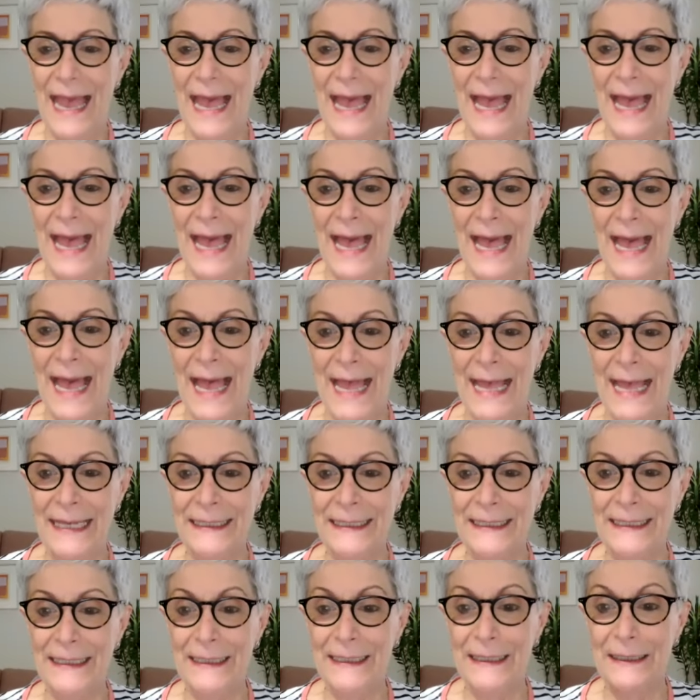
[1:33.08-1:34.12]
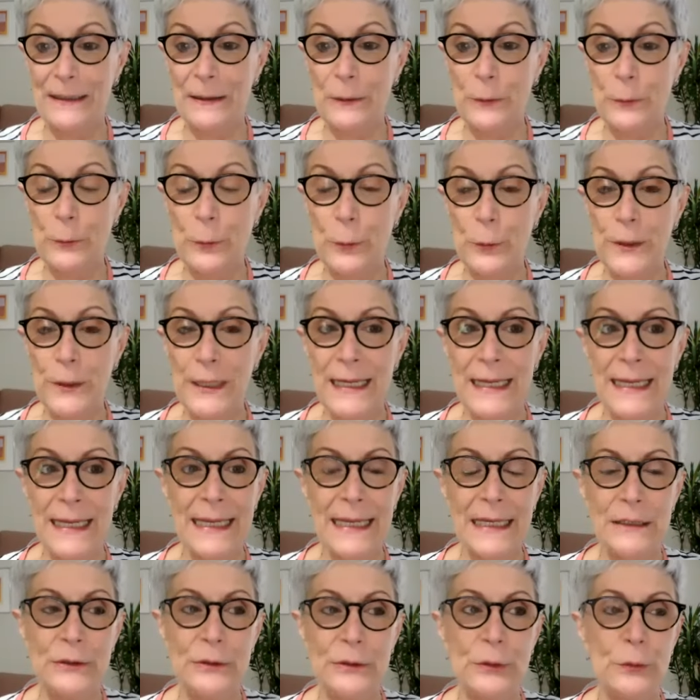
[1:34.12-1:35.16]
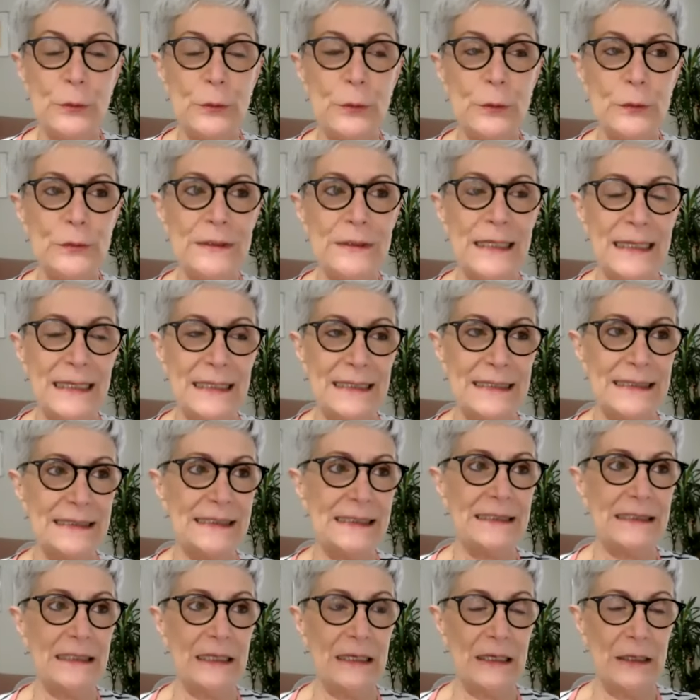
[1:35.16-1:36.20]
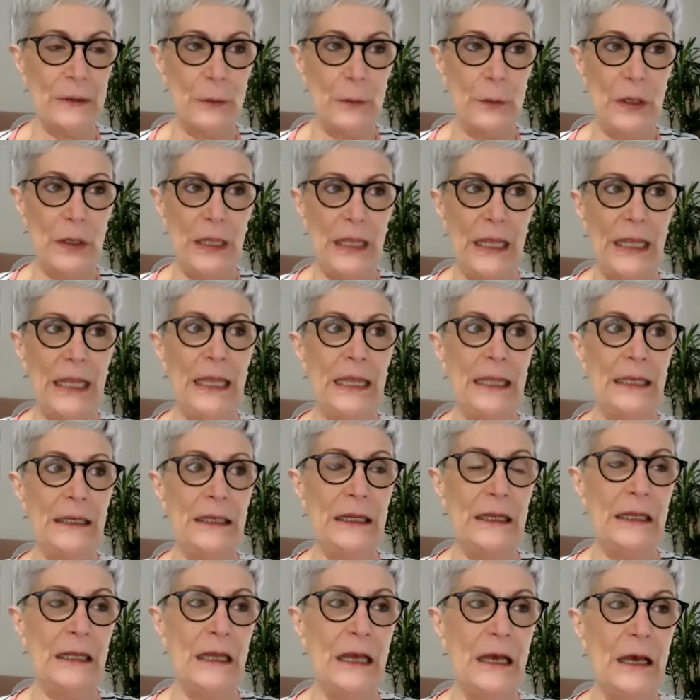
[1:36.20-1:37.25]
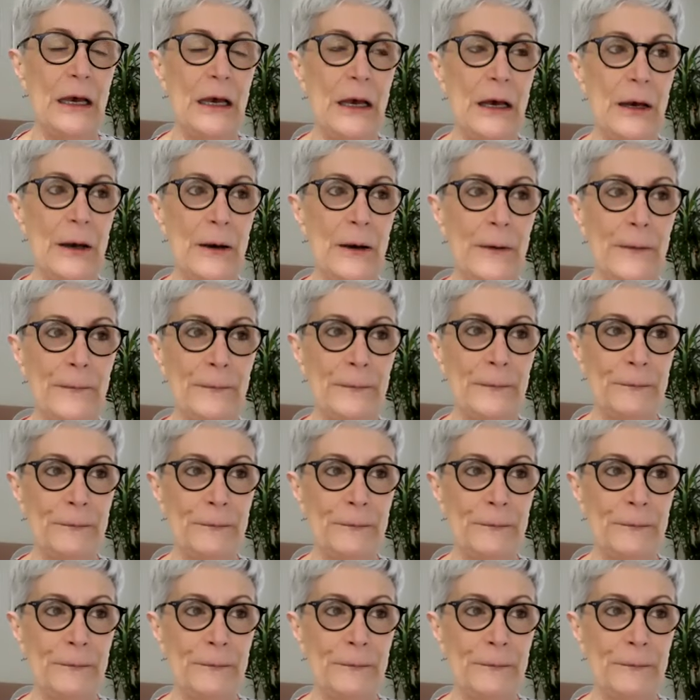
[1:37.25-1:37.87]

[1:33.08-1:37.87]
And we do this in a